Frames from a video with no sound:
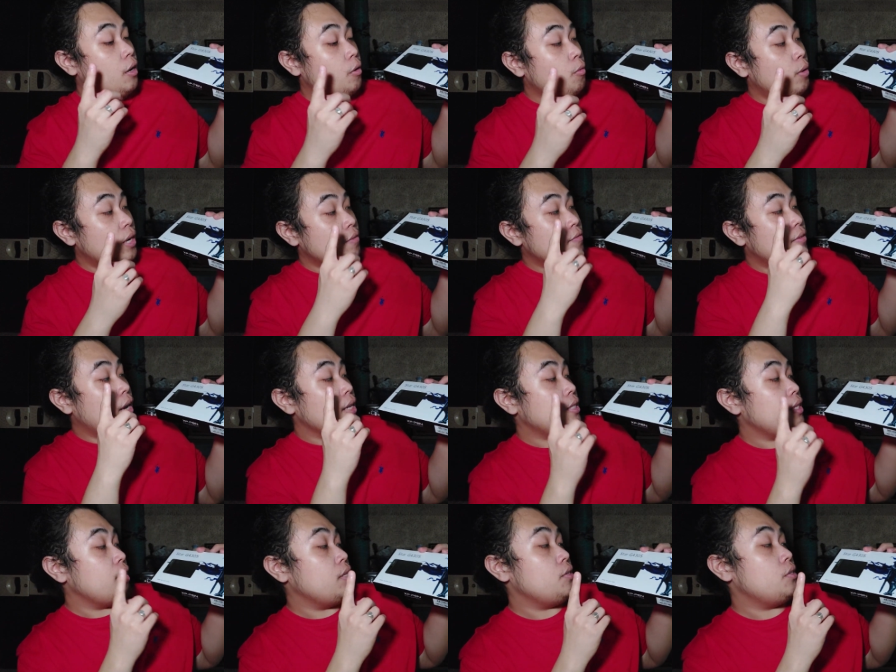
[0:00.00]
what I've
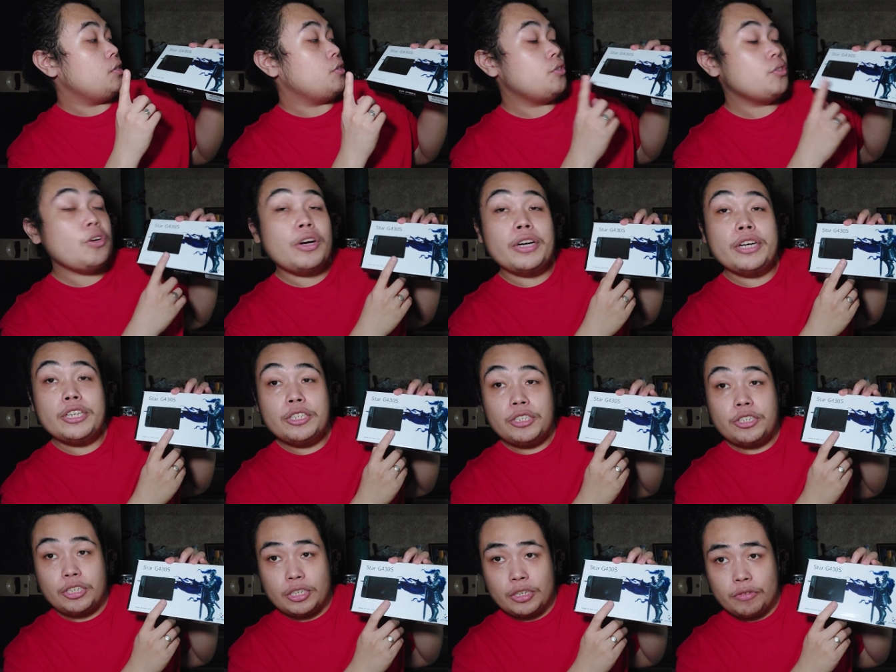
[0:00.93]
got is the Star
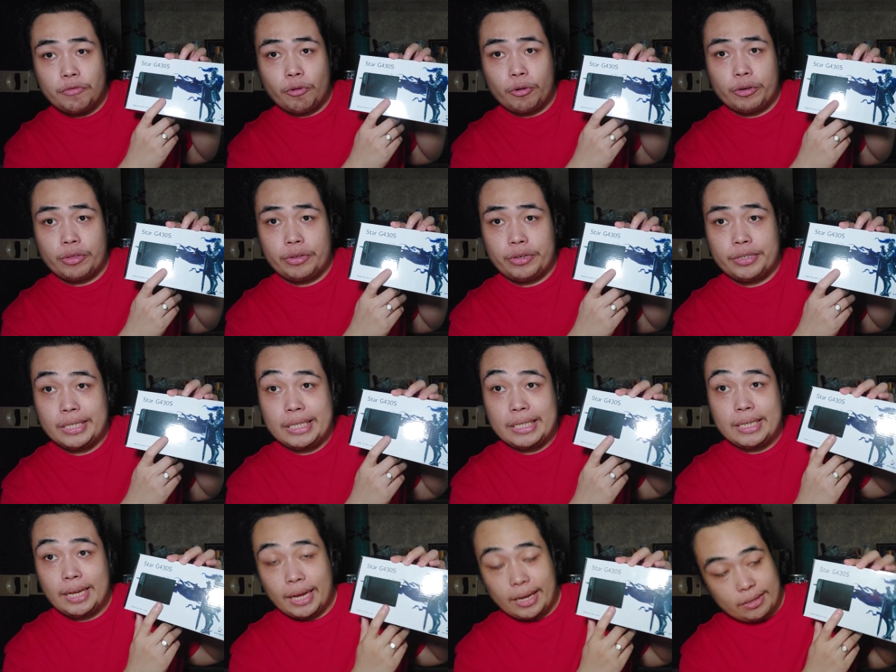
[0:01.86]

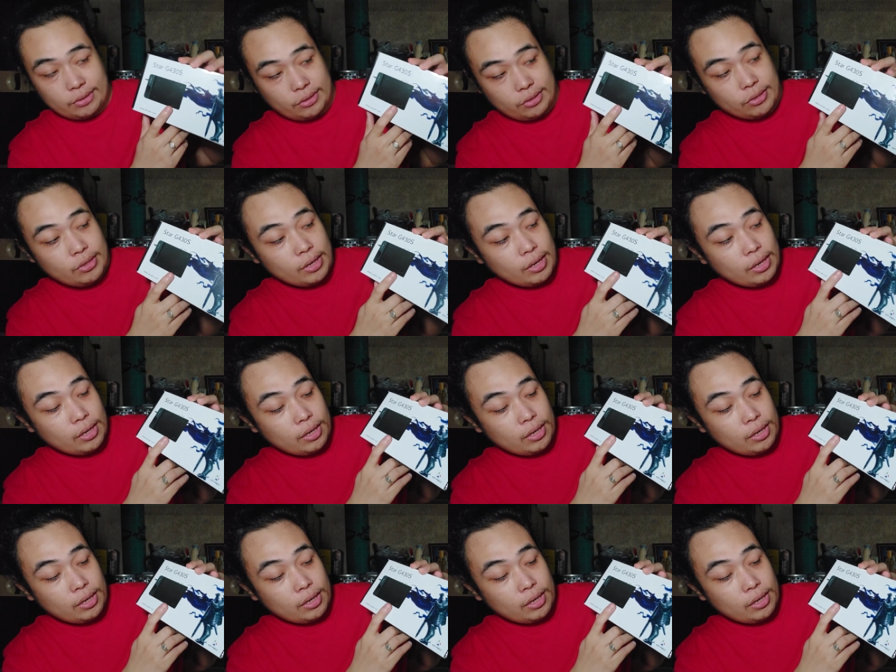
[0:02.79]
G430S.